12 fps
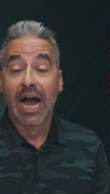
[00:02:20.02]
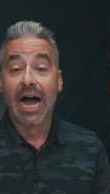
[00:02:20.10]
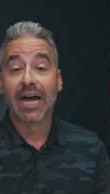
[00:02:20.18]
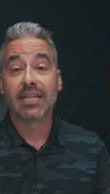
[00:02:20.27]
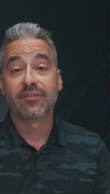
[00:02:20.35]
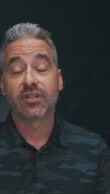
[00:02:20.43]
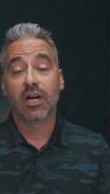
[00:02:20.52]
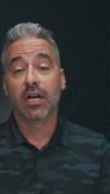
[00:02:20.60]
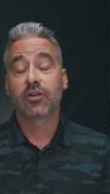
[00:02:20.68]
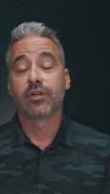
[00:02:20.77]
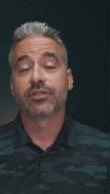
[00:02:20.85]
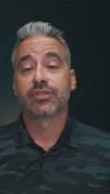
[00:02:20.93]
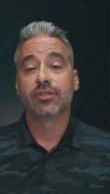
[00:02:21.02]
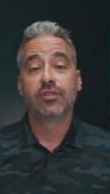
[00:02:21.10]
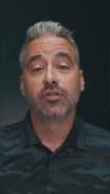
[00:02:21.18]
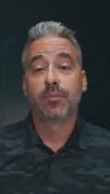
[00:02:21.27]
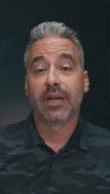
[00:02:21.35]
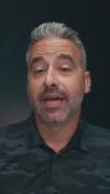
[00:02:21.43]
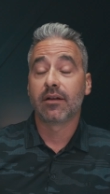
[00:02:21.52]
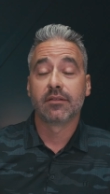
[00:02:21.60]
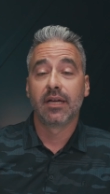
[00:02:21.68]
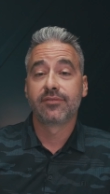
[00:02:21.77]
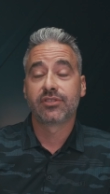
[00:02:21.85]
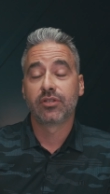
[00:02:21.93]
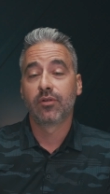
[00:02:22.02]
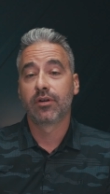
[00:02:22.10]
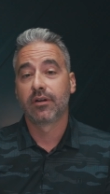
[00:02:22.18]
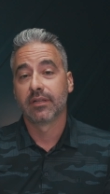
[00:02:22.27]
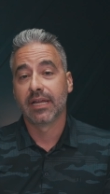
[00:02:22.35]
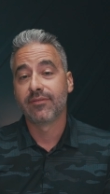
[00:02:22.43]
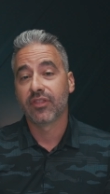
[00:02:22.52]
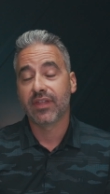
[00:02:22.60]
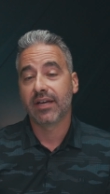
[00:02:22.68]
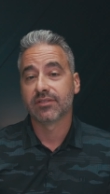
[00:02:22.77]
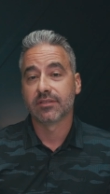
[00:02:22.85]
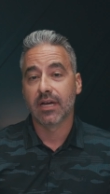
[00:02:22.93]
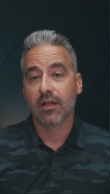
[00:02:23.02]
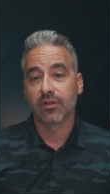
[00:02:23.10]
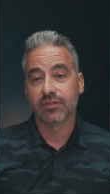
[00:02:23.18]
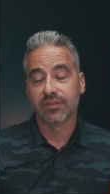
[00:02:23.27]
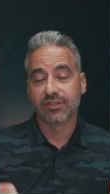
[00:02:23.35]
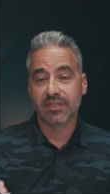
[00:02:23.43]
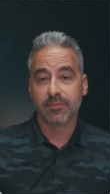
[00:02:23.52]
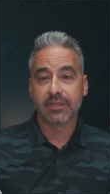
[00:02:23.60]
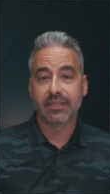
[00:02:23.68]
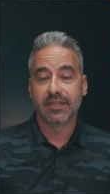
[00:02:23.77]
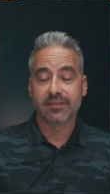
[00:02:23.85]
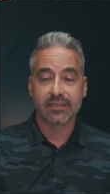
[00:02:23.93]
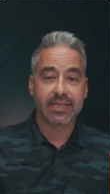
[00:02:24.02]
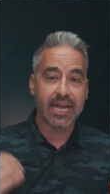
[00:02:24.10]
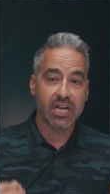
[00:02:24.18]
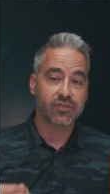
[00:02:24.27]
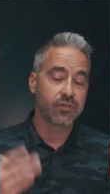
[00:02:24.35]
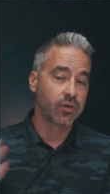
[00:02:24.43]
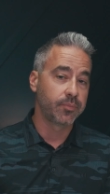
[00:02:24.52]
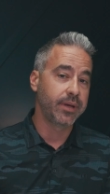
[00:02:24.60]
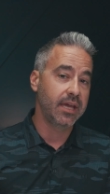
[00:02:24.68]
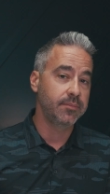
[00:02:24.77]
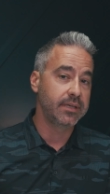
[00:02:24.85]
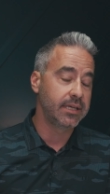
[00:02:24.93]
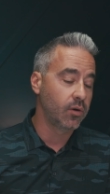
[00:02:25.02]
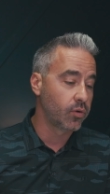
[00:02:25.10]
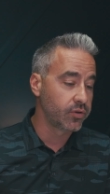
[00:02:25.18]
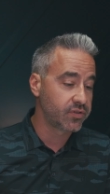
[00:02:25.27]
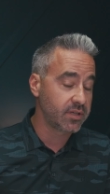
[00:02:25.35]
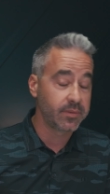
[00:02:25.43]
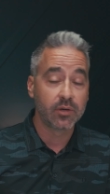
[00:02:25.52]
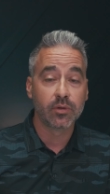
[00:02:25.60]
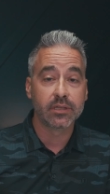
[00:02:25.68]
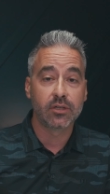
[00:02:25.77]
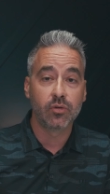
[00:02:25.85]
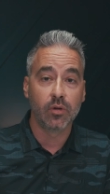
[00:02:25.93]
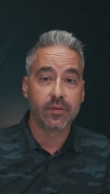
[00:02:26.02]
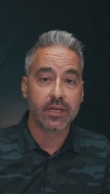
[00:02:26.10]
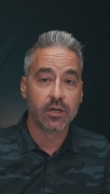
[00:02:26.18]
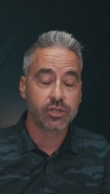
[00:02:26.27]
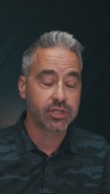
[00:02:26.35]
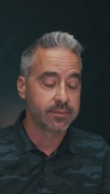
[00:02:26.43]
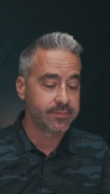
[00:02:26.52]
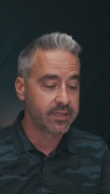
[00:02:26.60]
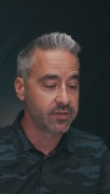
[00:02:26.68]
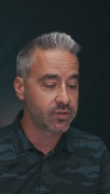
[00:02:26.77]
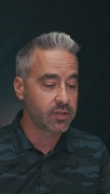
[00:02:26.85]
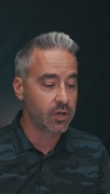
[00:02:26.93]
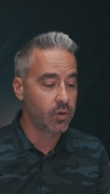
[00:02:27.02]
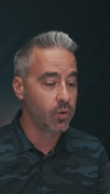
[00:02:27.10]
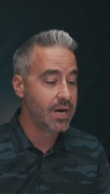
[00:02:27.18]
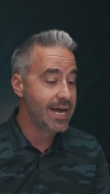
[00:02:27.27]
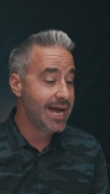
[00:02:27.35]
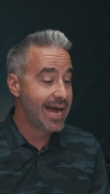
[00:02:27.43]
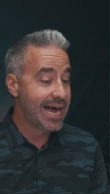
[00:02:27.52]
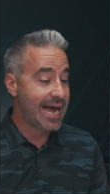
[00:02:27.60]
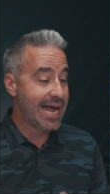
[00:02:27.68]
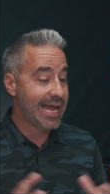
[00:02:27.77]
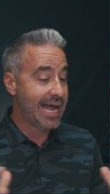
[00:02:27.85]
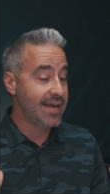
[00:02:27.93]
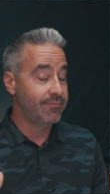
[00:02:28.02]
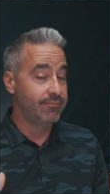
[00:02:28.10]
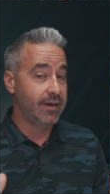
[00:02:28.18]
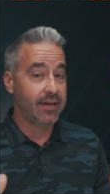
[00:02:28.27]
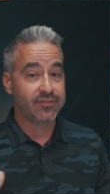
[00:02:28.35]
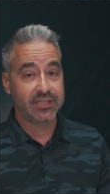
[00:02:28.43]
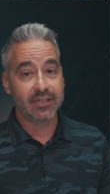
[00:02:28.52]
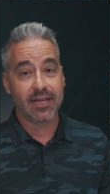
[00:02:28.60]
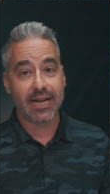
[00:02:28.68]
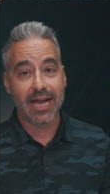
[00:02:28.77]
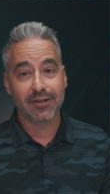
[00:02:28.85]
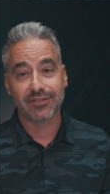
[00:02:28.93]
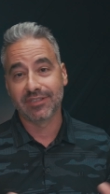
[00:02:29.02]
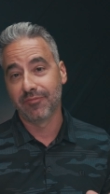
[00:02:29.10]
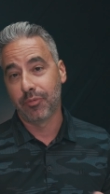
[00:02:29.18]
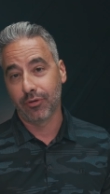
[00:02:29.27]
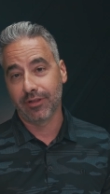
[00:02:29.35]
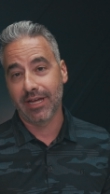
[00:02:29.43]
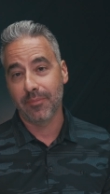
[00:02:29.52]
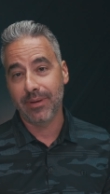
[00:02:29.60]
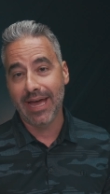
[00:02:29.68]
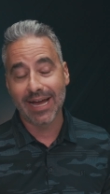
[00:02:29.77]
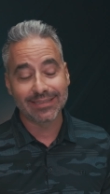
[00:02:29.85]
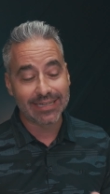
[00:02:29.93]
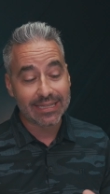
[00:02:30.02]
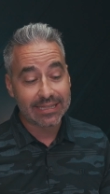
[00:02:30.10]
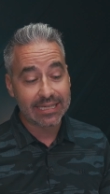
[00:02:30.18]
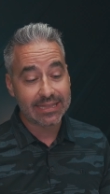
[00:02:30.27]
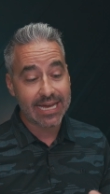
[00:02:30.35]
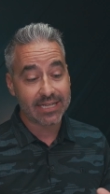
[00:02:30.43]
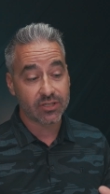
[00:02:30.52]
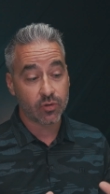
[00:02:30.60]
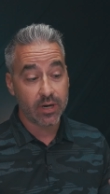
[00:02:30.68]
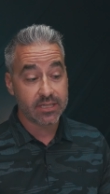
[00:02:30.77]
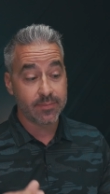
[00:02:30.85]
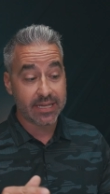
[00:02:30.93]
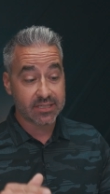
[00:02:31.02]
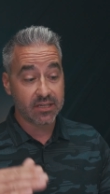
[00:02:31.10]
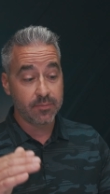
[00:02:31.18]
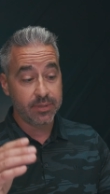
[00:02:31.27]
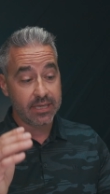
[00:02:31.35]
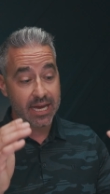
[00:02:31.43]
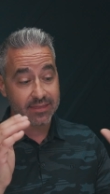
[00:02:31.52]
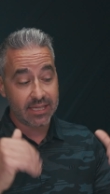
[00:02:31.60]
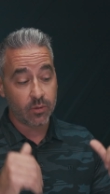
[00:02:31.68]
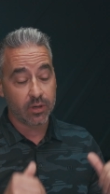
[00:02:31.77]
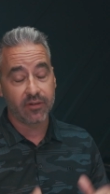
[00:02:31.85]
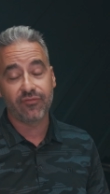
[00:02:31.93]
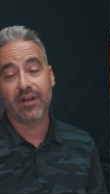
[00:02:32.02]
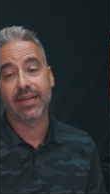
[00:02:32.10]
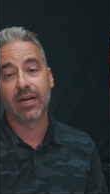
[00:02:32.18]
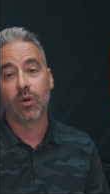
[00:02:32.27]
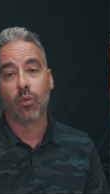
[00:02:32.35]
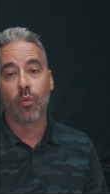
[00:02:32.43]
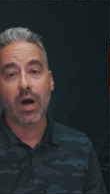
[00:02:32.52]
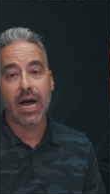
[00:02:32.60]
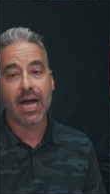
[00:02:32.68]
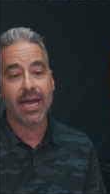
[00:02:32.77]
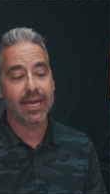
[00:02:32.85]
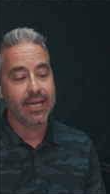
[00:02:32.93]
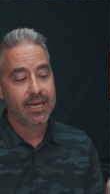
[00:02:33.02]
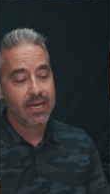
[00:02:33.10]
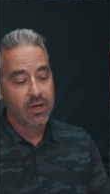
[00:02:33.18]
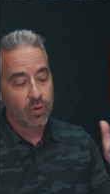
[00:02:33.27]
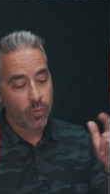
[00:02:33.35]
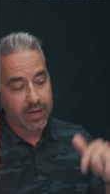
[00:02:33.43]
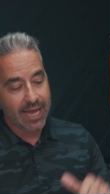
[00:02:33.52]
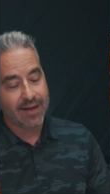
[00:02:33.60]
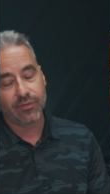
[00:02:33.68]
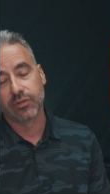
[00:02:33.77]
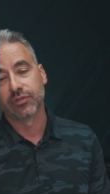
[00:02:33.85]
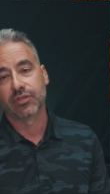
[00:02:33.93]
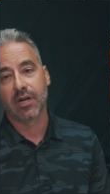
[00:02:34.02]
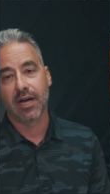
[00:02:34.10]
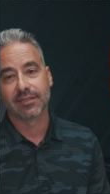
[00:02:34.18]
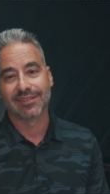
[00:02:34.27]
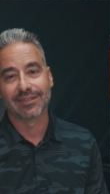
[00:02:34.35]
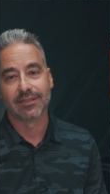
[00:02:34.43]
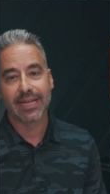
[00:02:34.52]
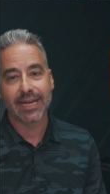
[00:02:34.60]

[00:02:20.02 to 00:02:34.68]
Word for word: I love concrete too, but I don't love two hundred eleven thousand dollars on something that doesn't cash flow or pay me or do something really cool in the ocean. And so I, I've, I've seen a lot of houses. I've poured a lot of pads and I think that's crazy. And that's going to be, I think we're going to find out why we have all those costs a little